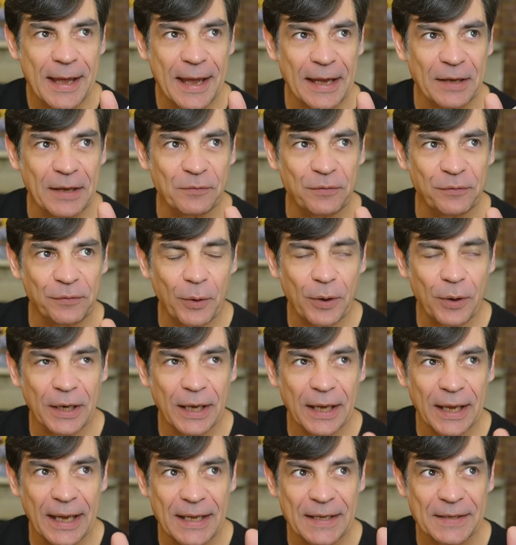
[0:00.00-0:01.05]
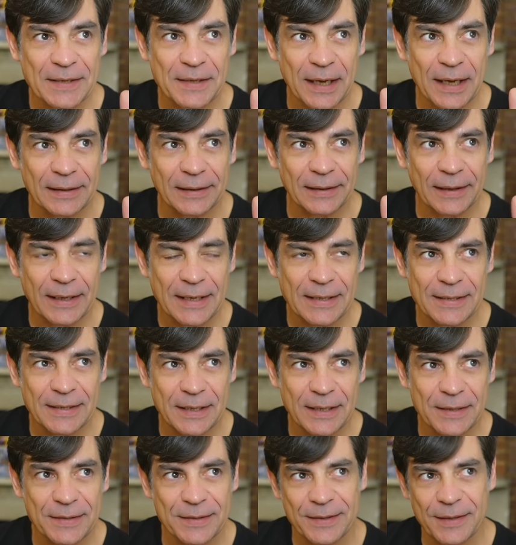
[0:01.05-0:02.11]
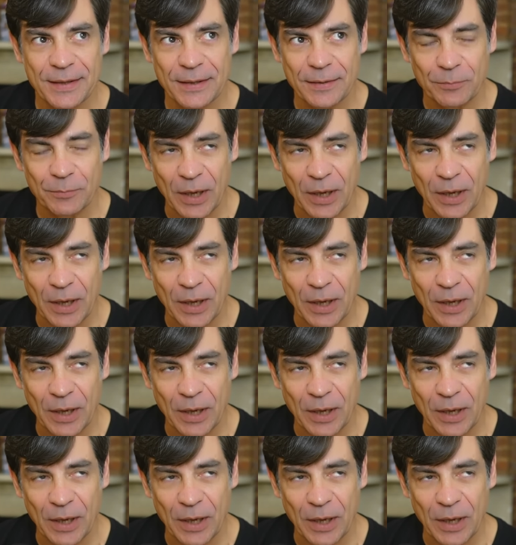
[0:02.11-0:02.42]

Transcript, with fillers: And Florida has, at least since the,